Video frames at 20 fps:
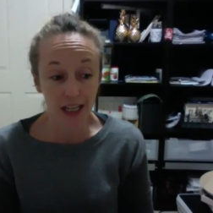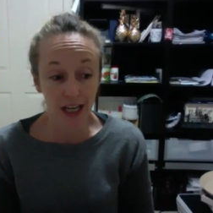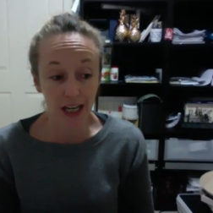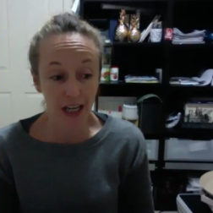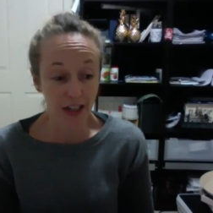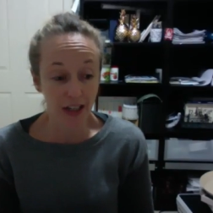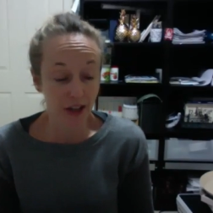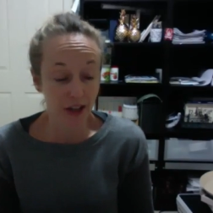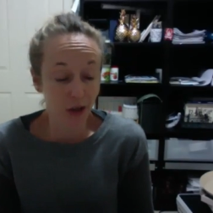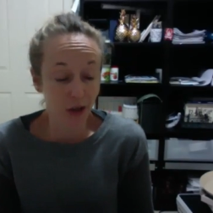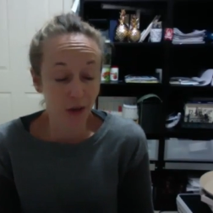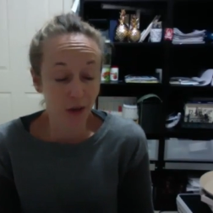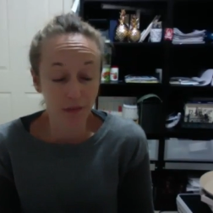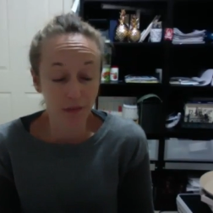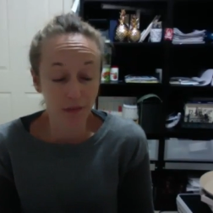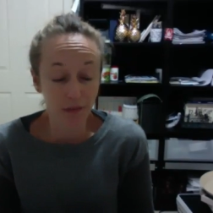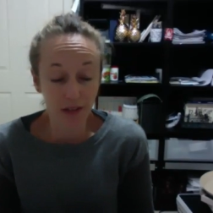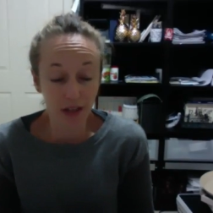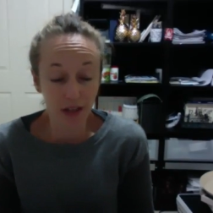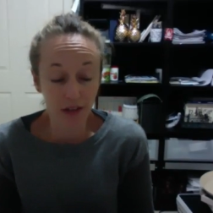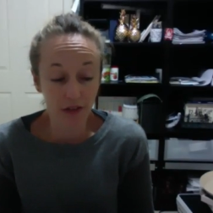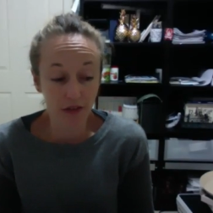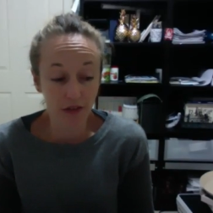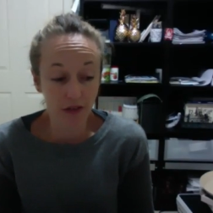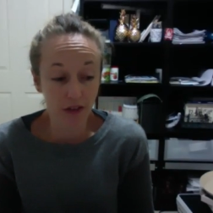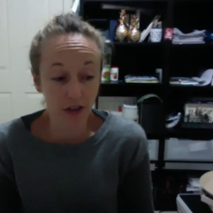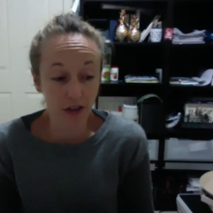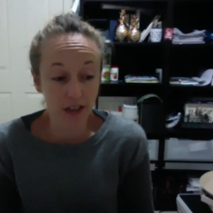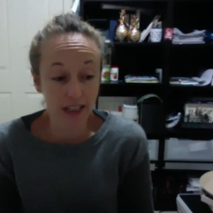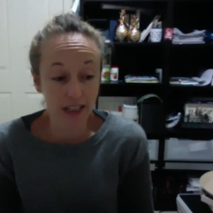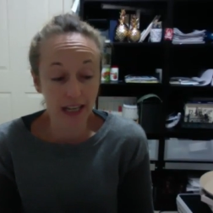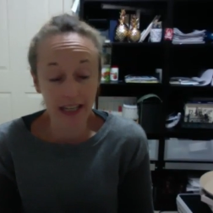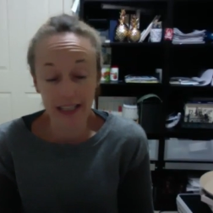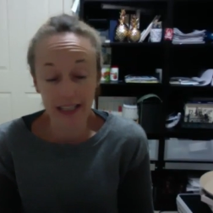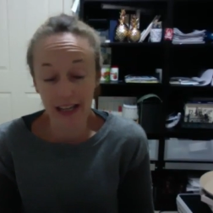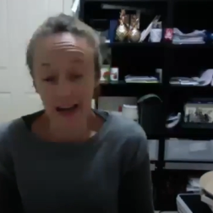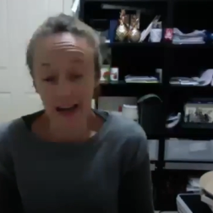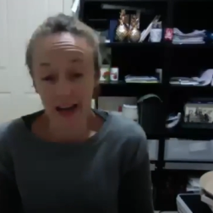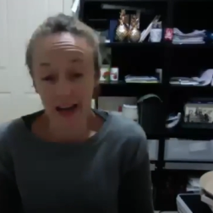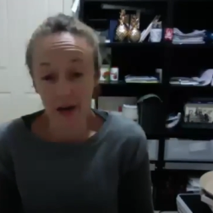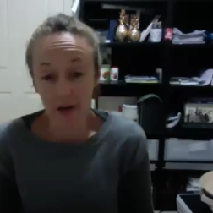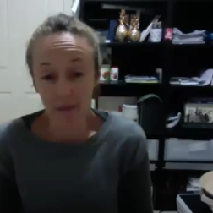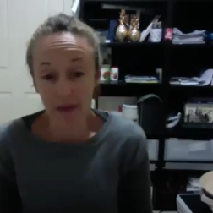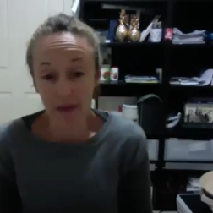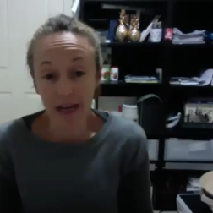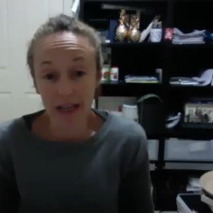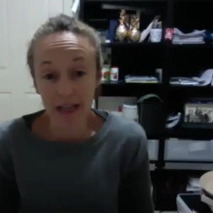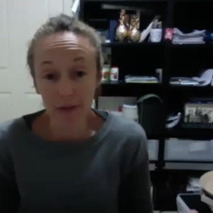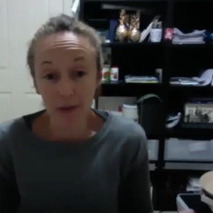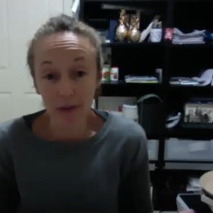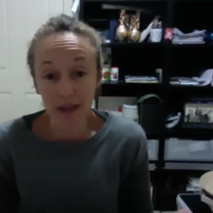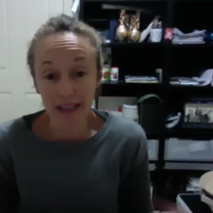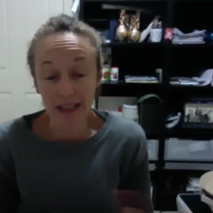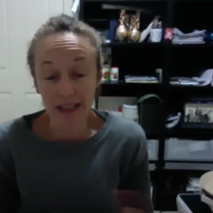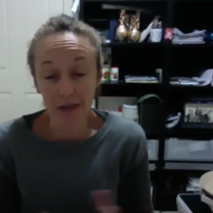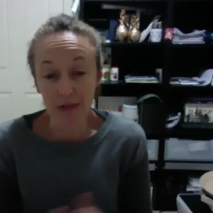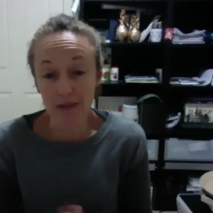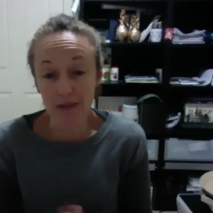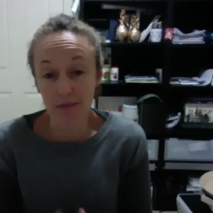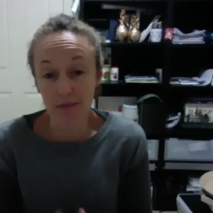a 38-hour paid week was,